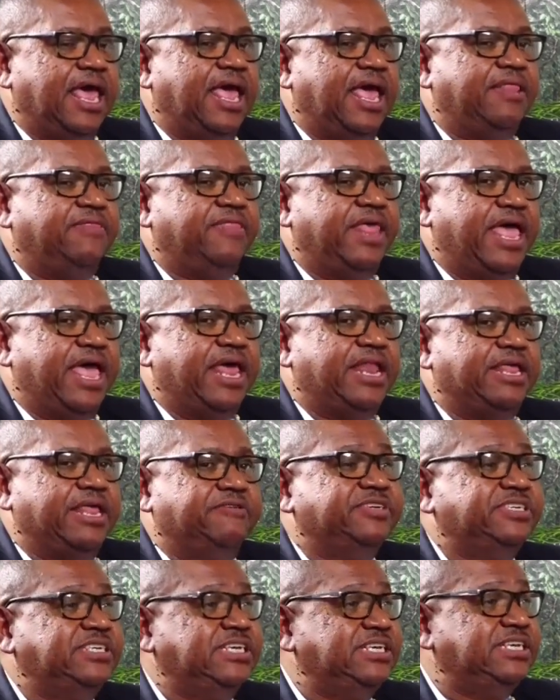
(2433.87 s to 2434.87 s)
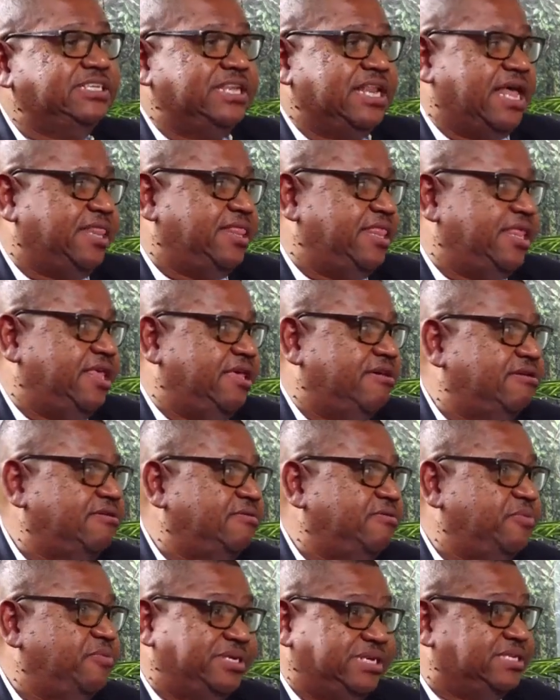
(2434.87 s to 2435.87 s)
and then if she's not there,
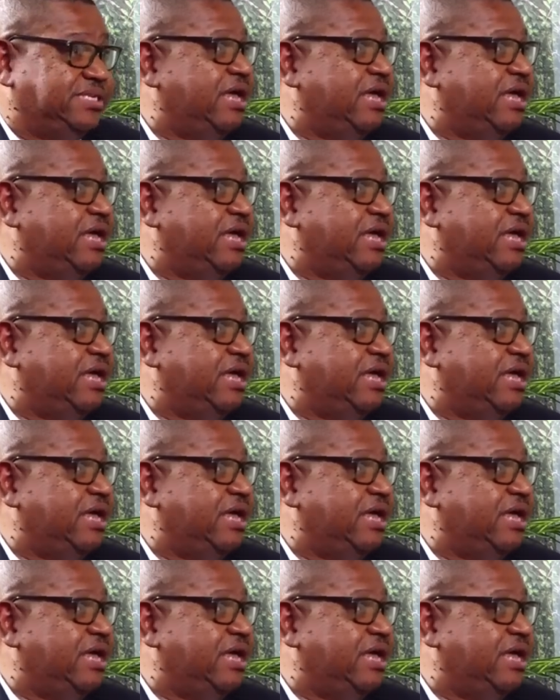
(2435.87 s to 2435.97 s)
which